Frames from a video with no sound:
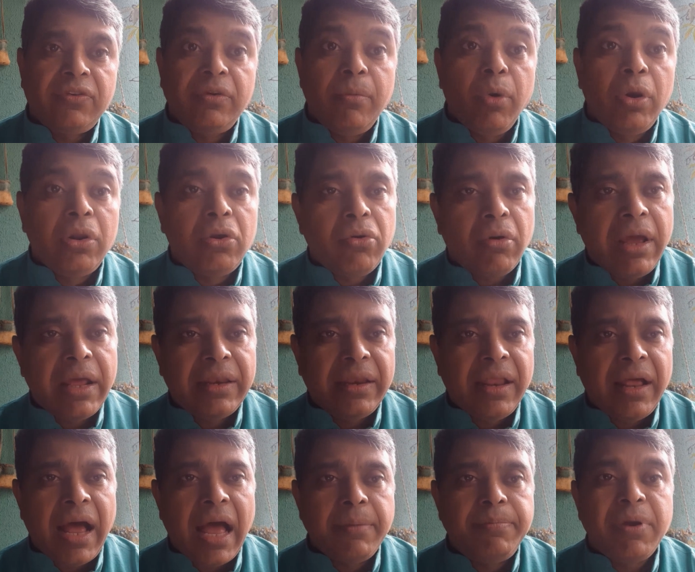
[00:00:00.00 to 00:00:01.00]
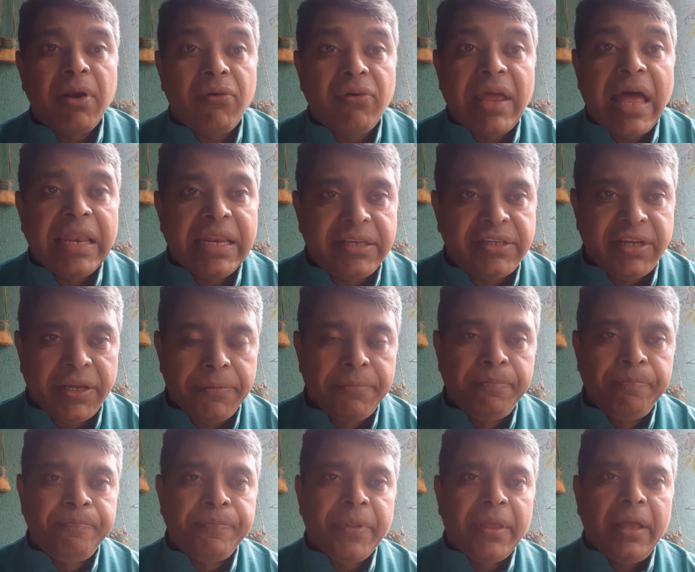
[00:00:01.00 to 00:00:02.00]
simulacra and hyperreality.
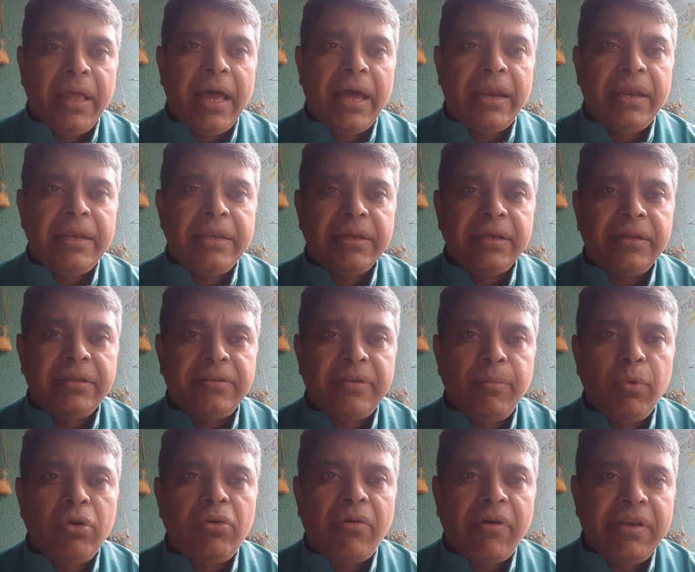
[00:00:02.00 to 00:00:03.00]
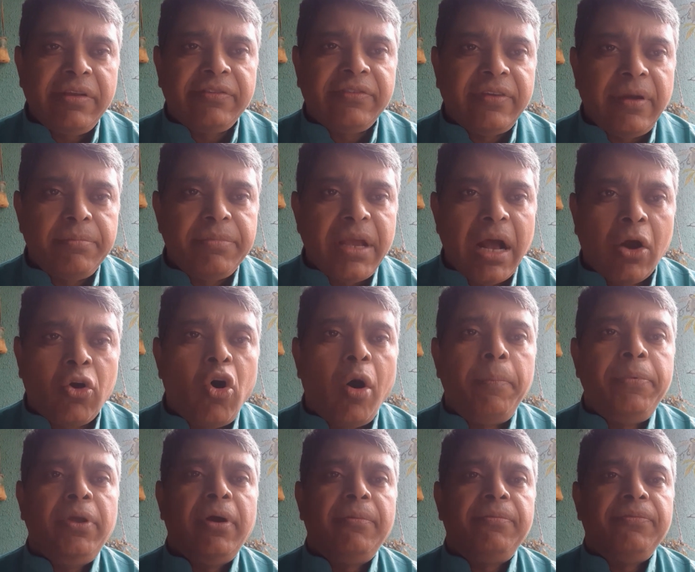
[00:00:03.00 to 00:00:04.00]
And simulacra is a
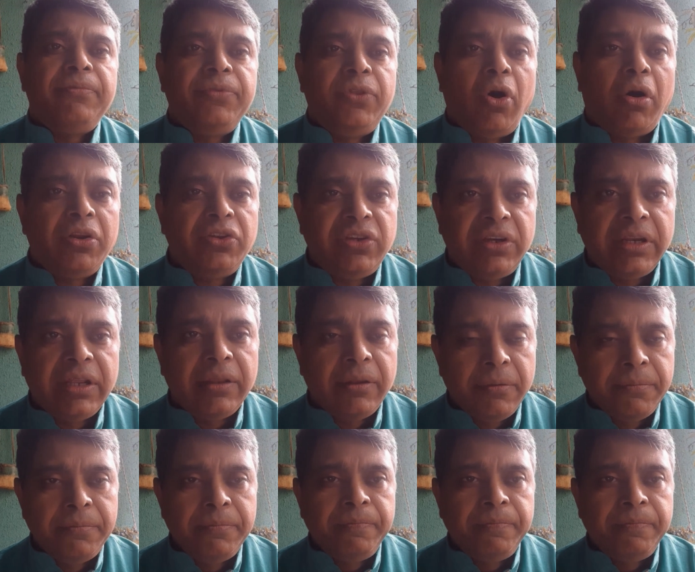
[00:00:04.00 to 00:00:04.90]
copy of the original.